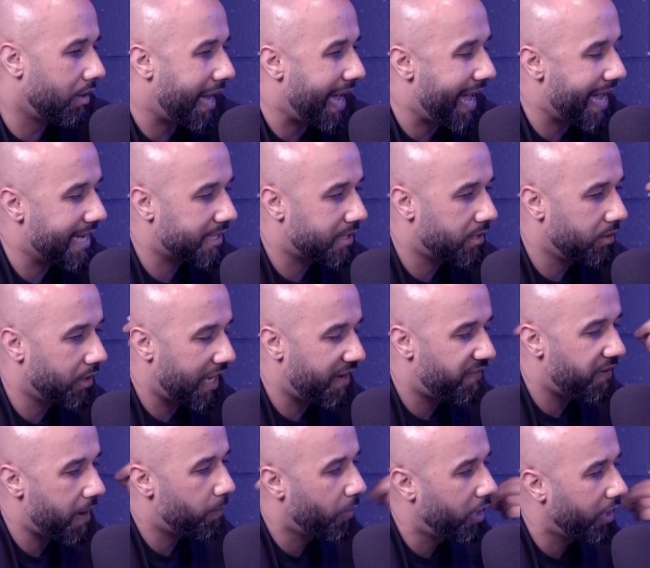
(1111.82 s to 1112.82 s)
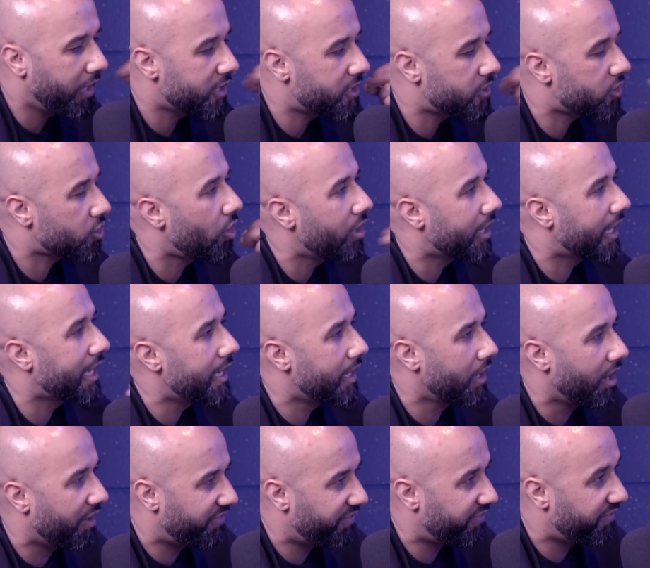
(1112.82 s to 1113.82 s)
As if I'm not as strong
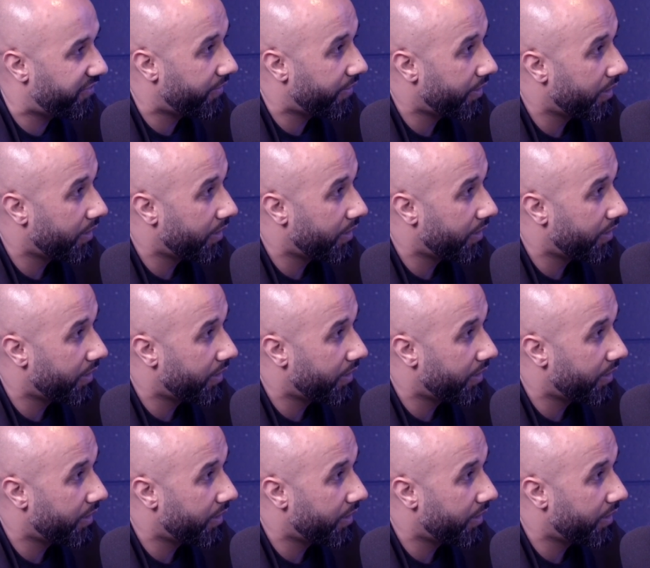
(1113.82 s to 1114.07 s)
enough,